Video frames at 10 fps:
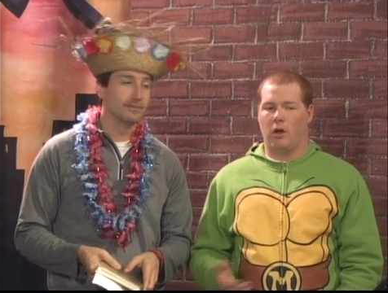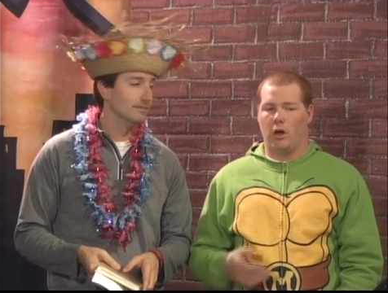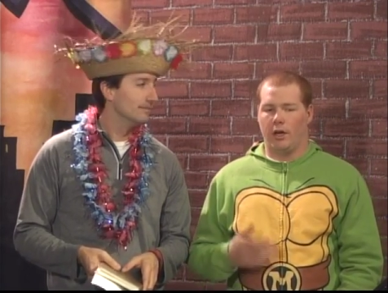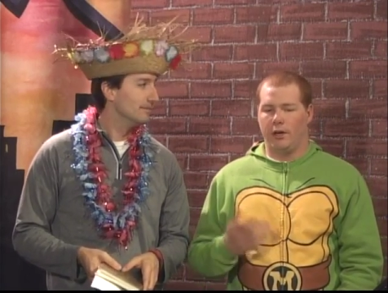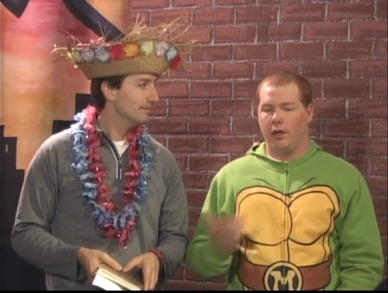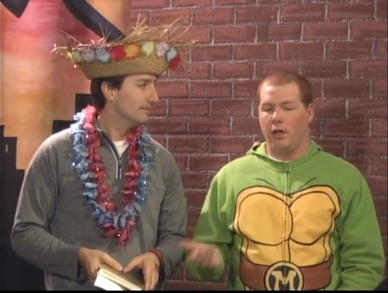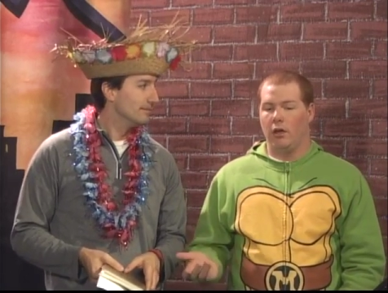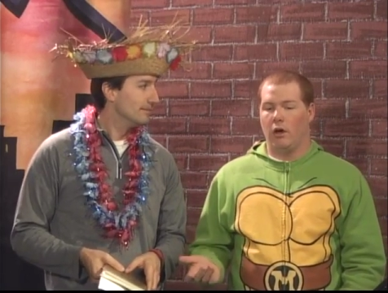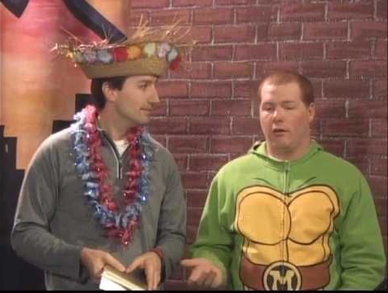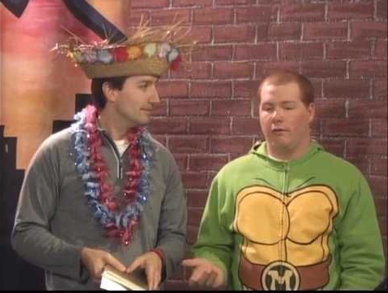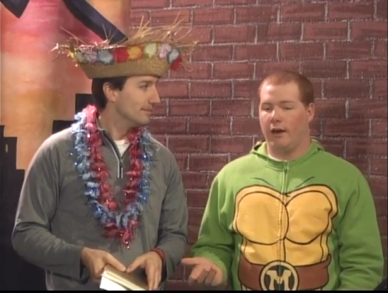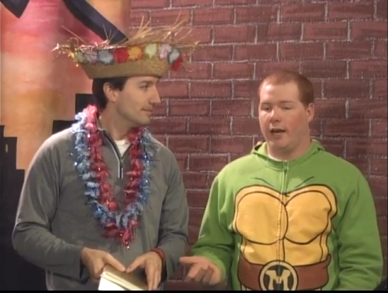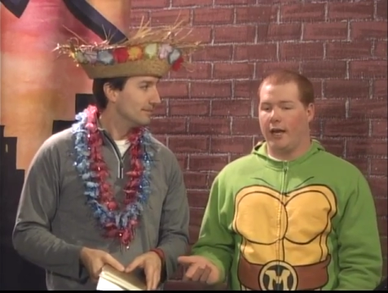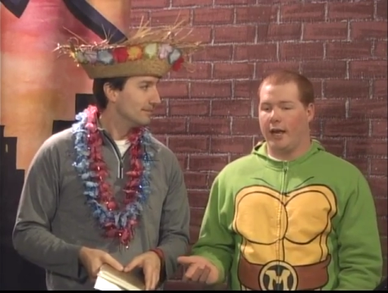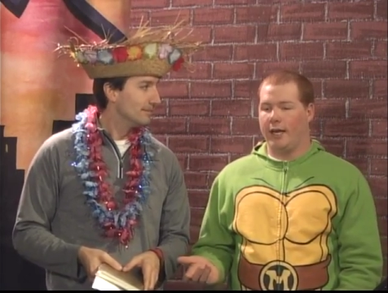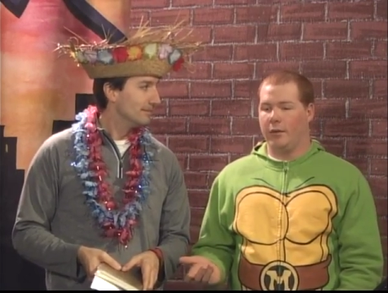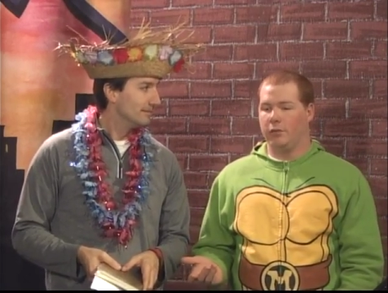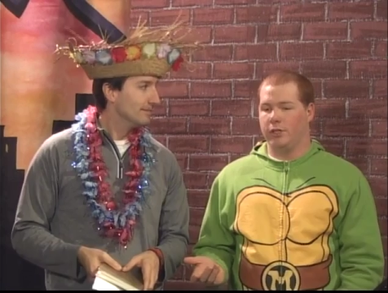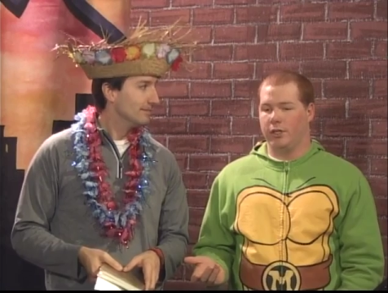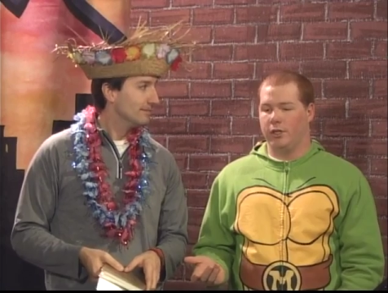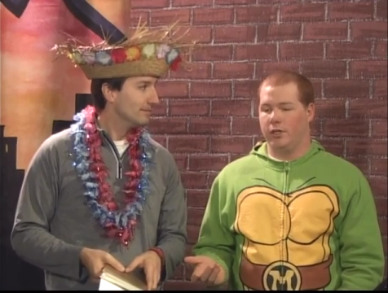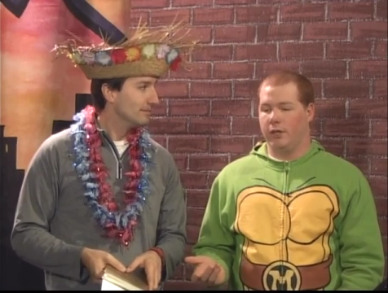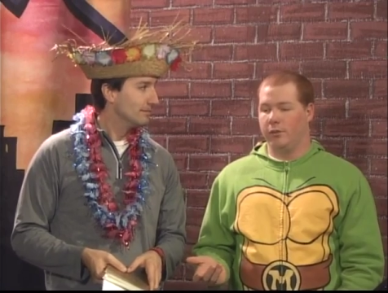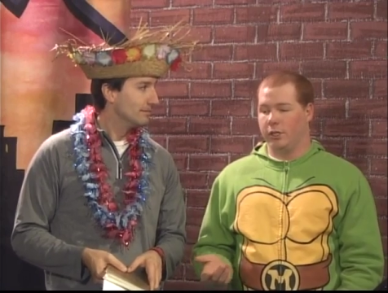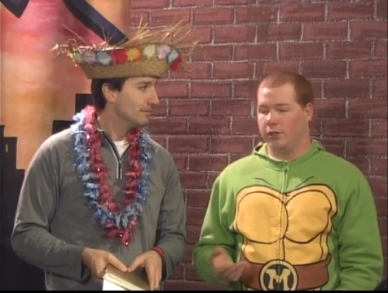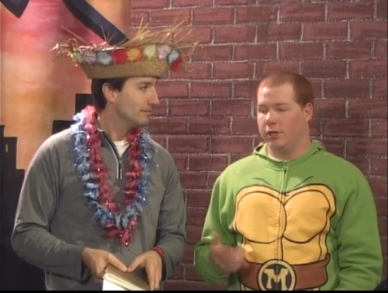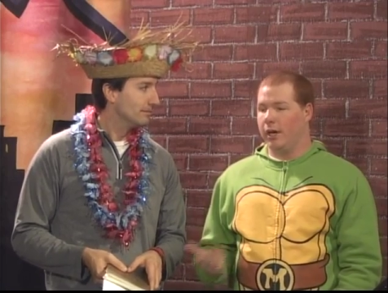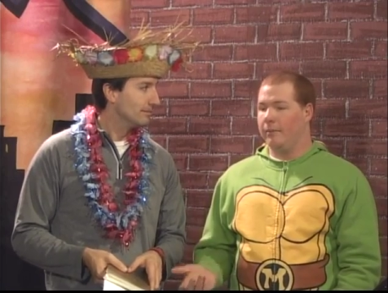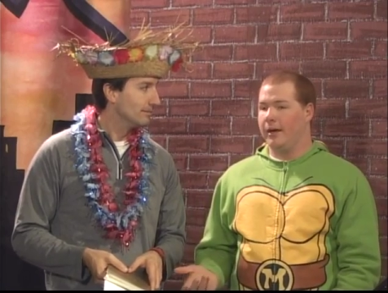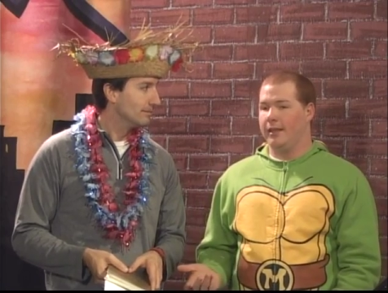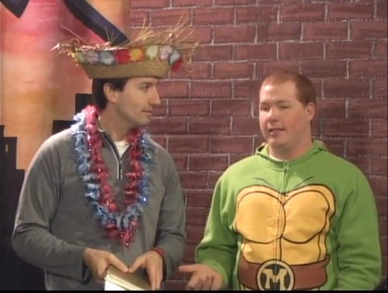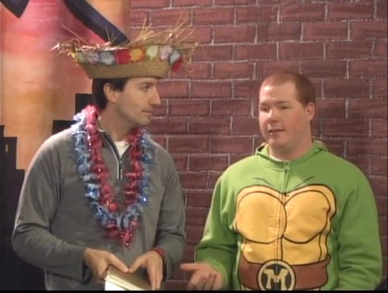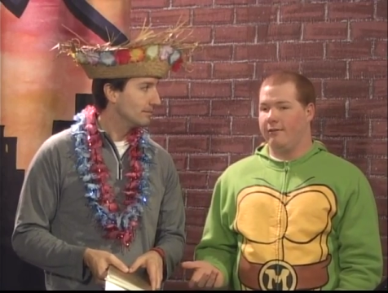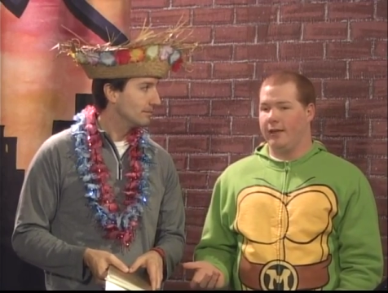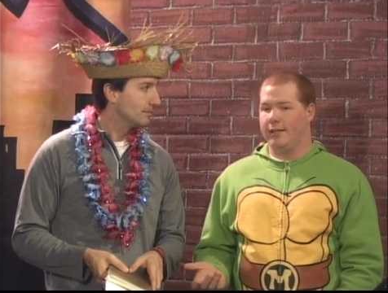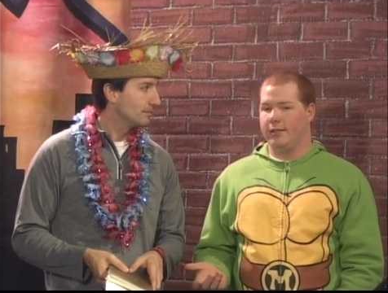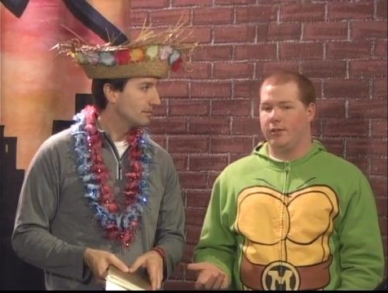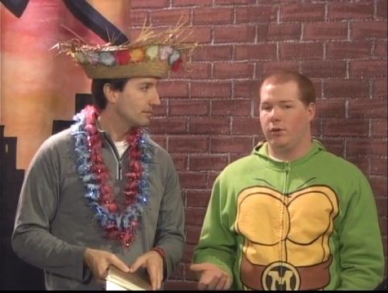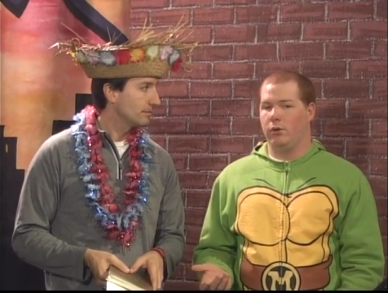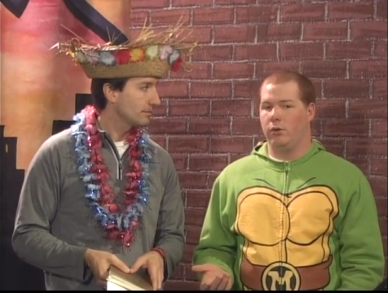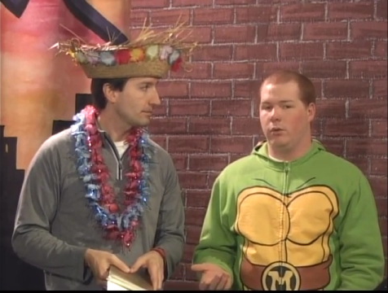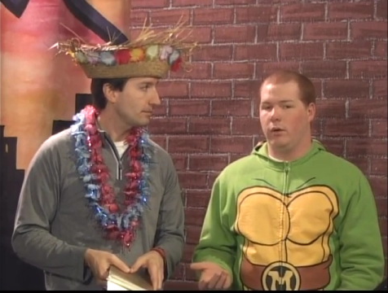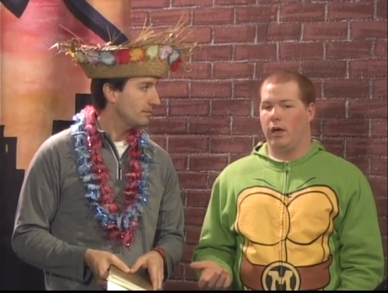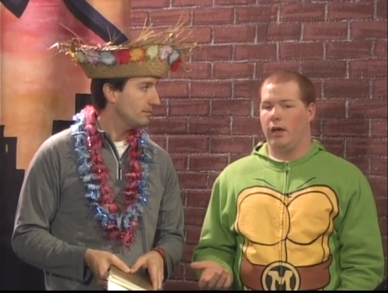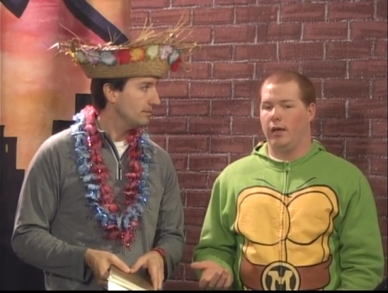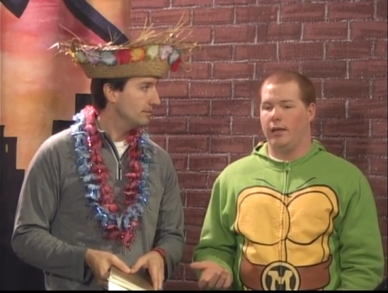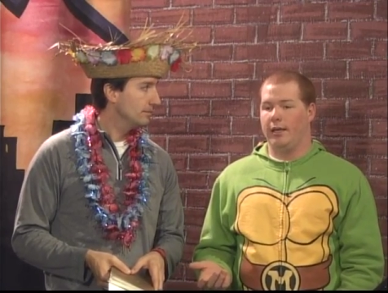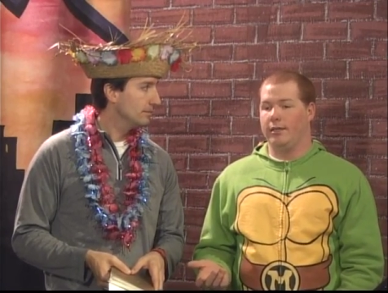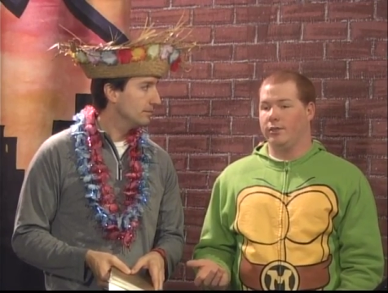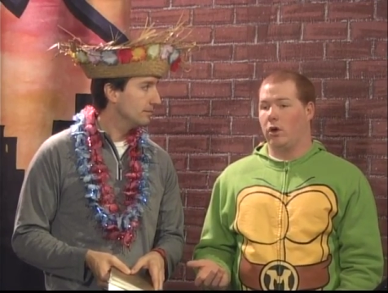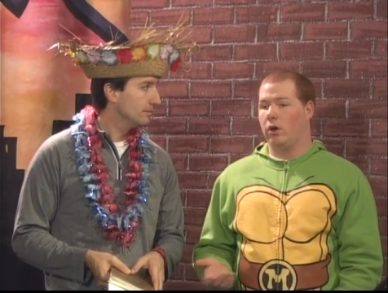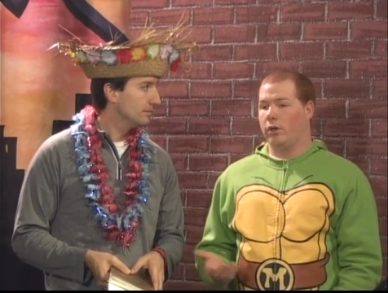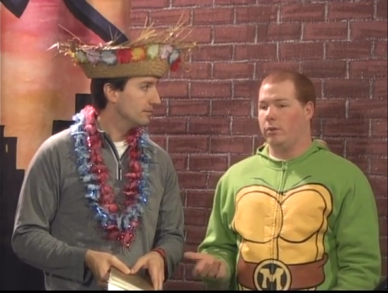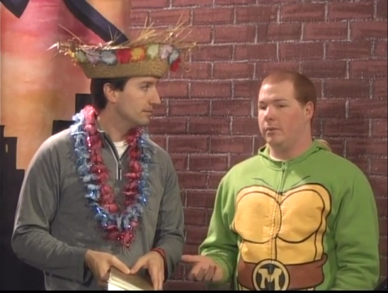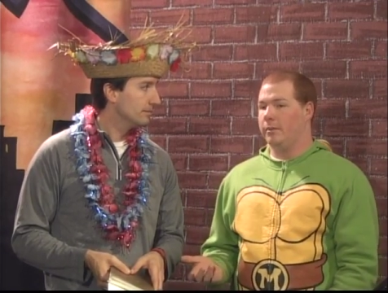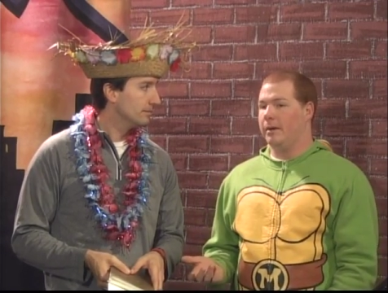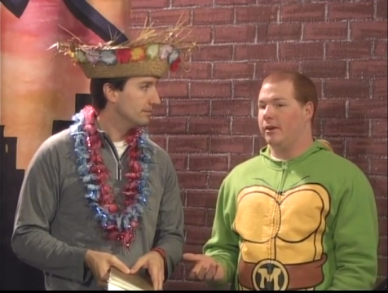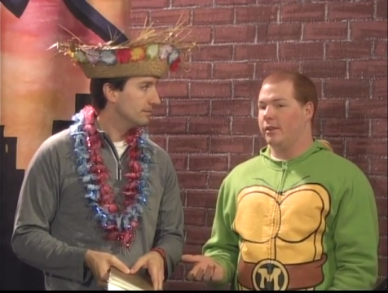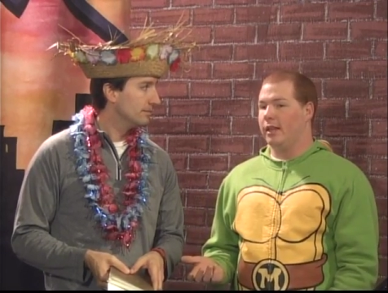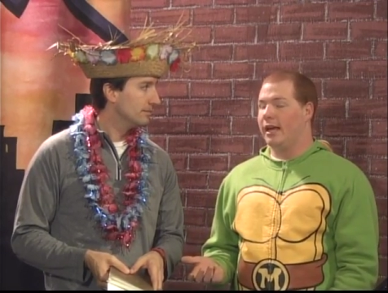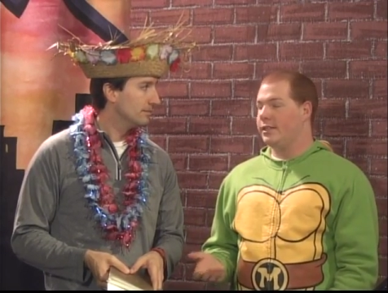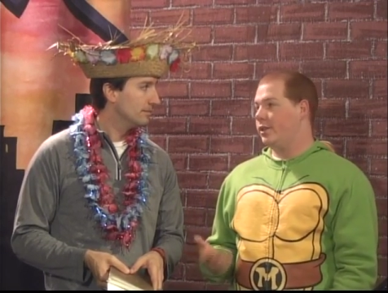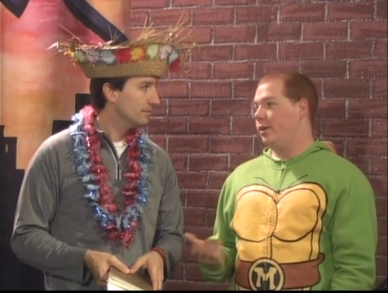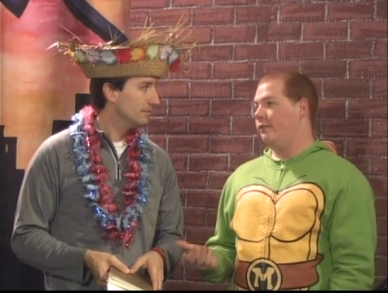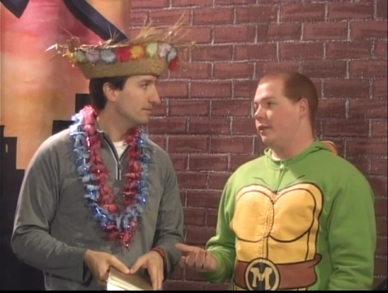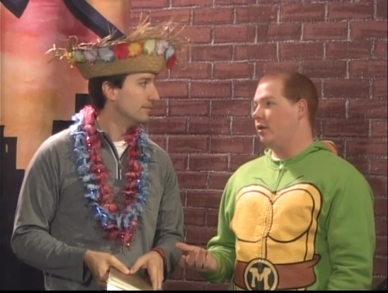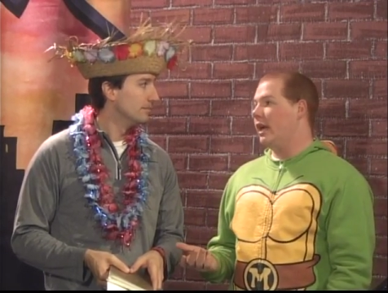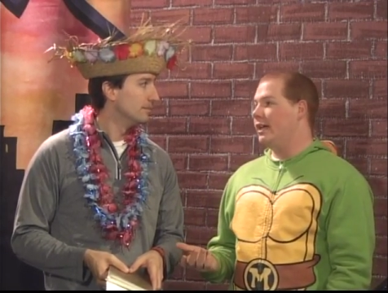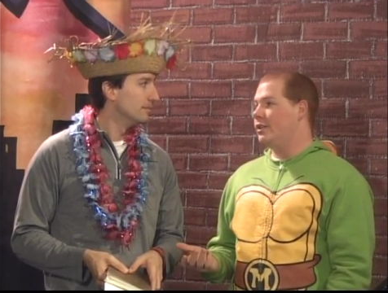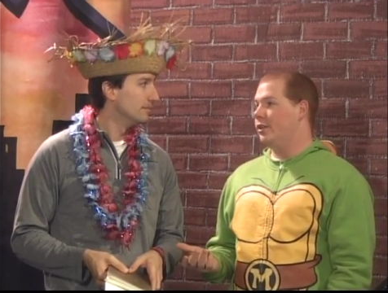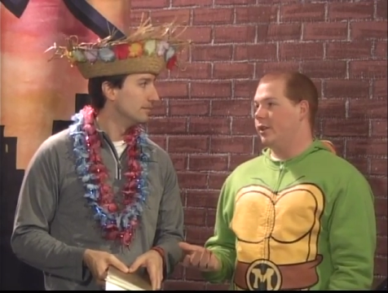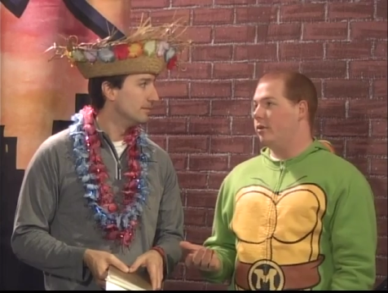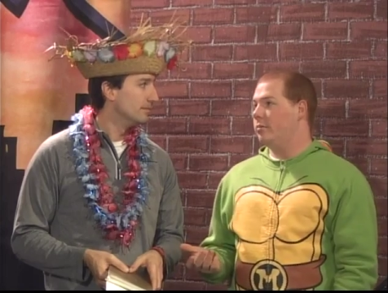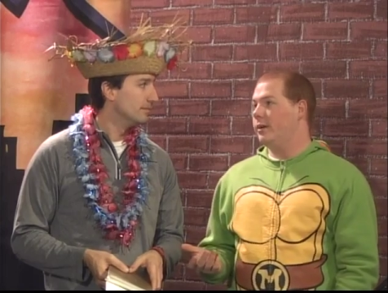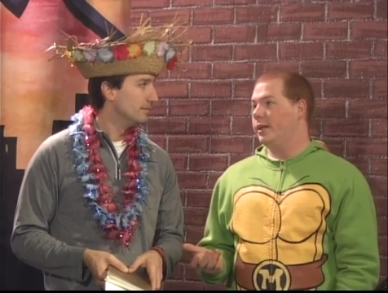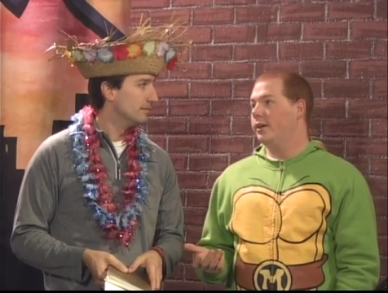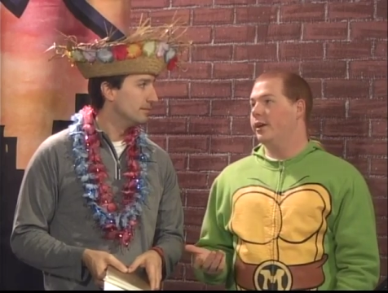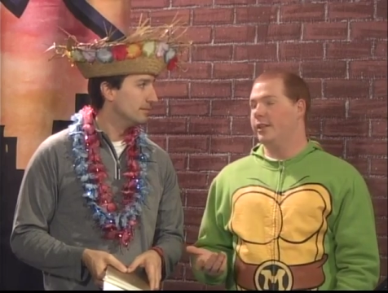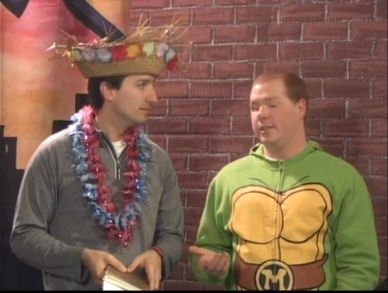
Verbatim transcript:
Speaker 1: On on Friday night, it was a good it was a good job by the defense, who uh, is arguably better than last year, even though last year they were pretty good,